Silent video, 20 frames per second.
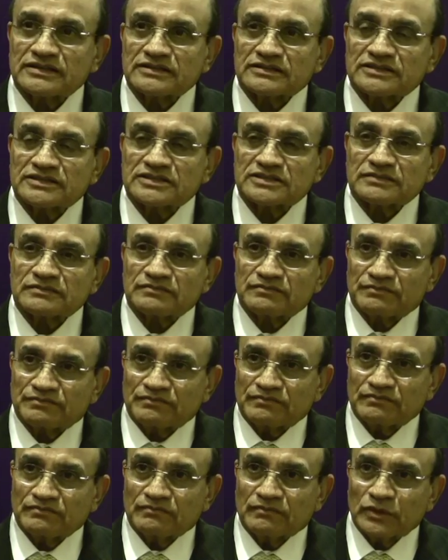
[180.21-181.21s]
it is
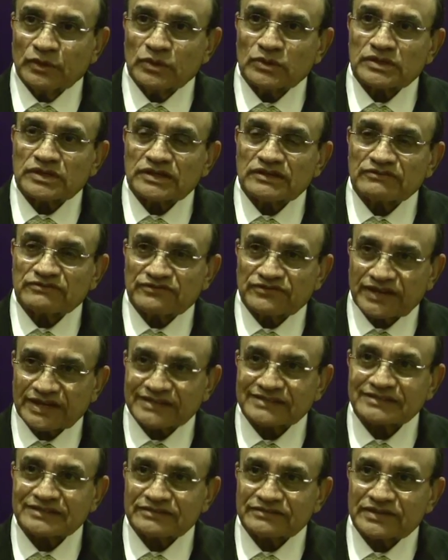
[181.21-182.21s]
more
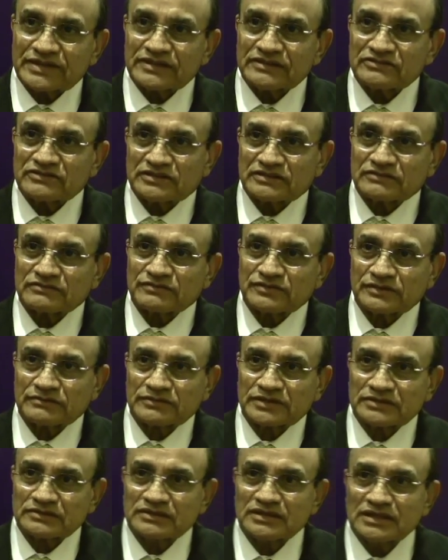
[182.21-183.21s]
effective agent from
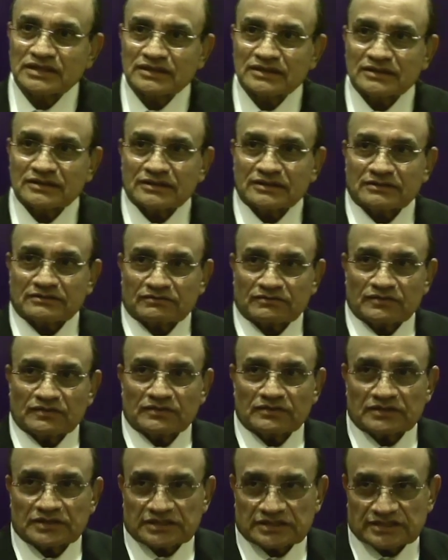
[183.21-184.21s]
the
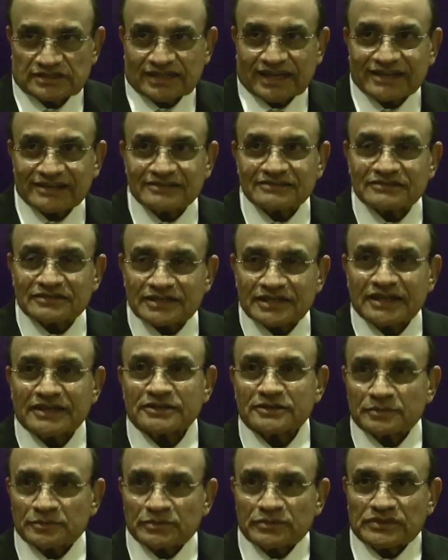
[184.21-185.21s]
secondary
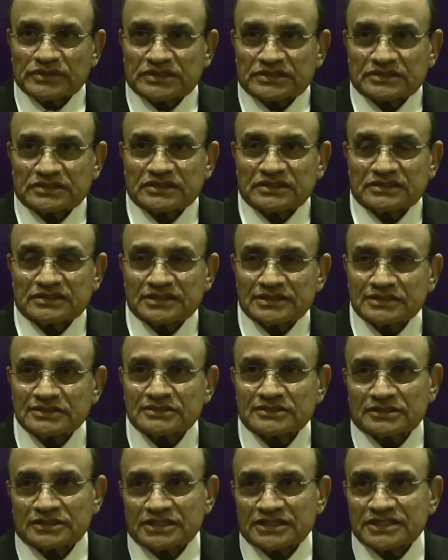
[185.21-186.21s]
endpoint in this
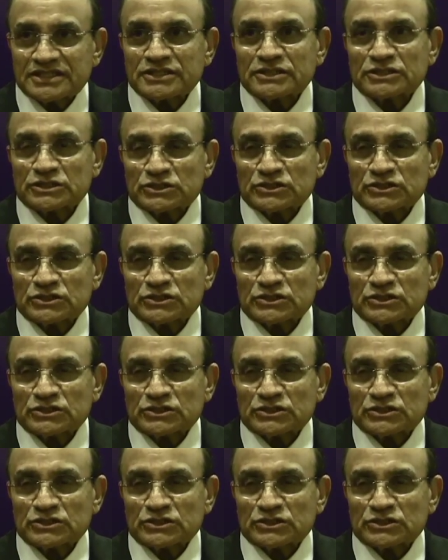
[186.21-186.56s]
clinical